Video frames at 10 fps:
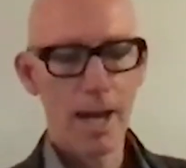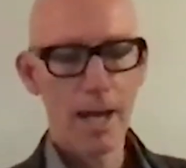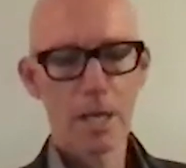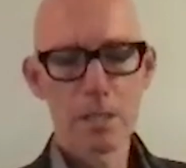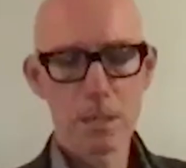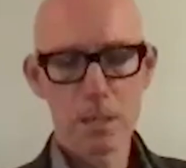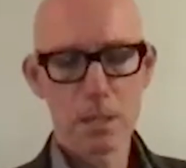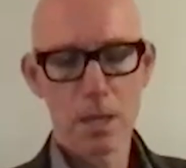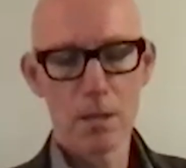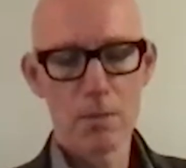And
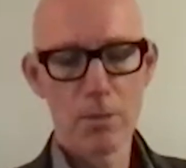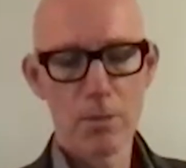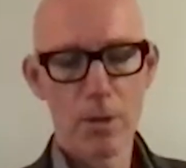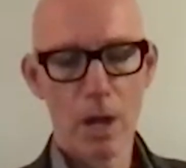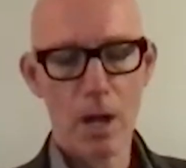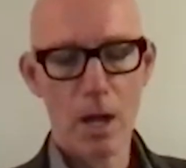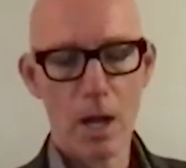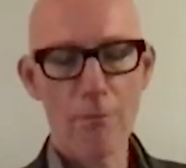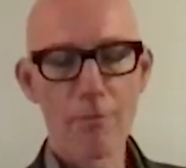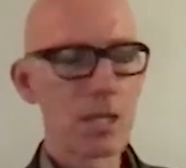uh,
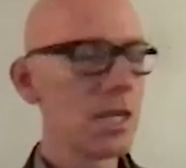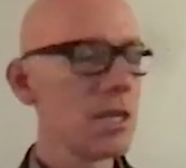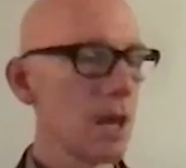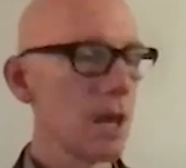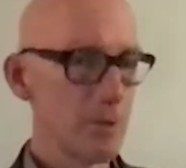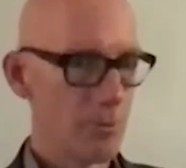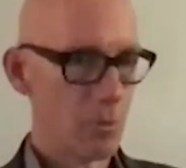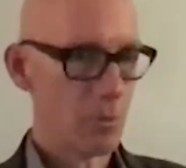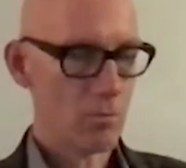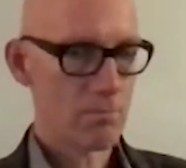I haven't seen that
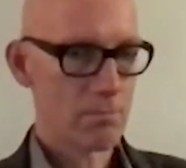before.